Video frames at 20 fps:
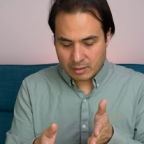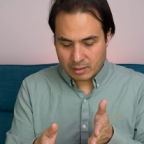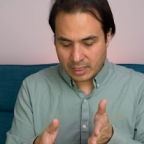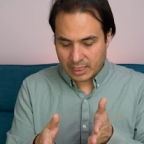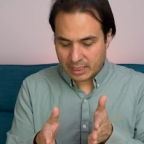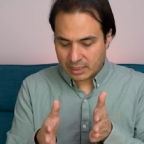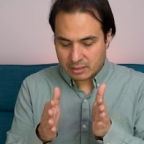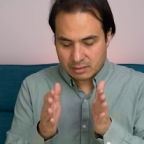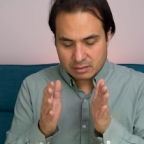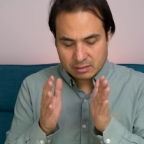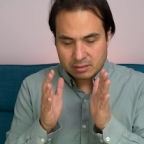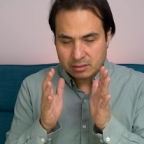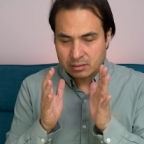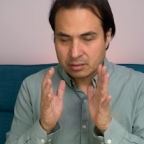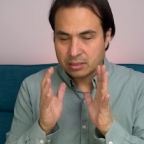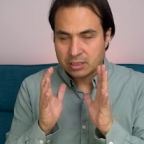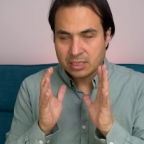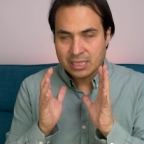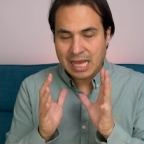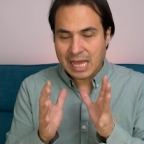like
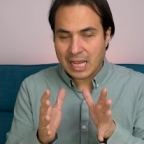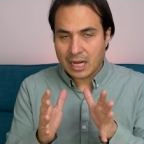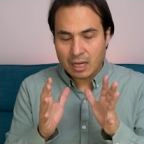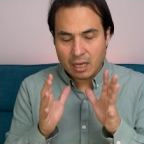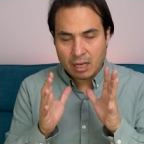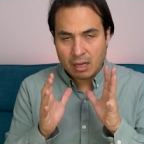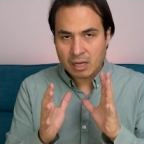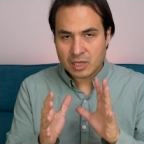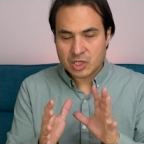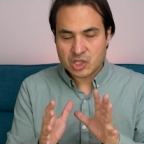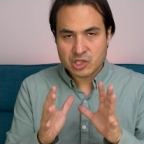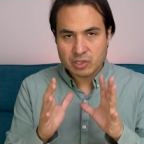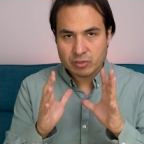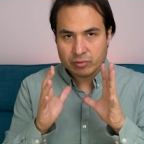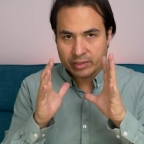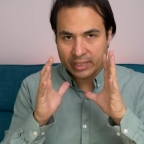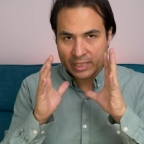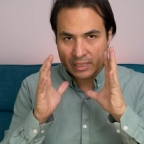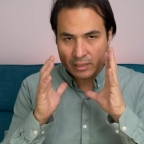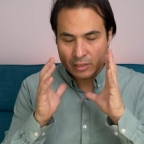that
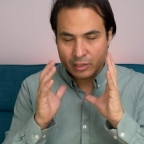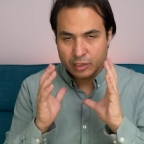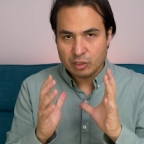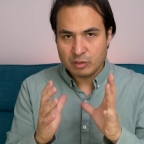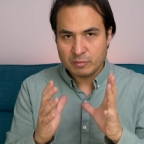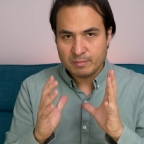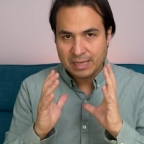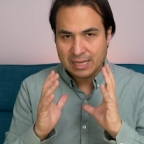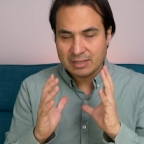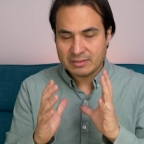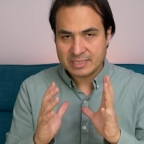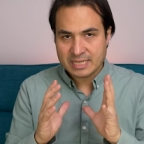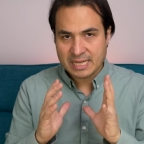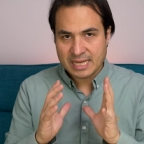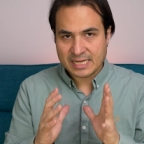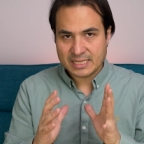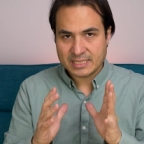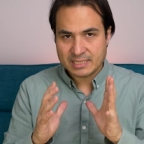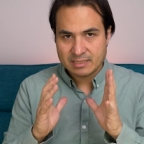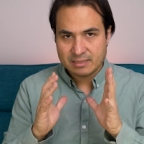luxury Liu Bao
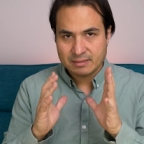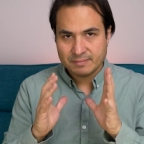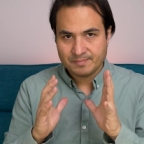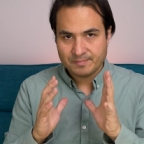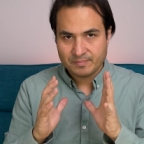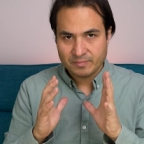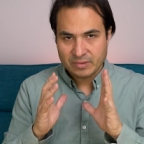taste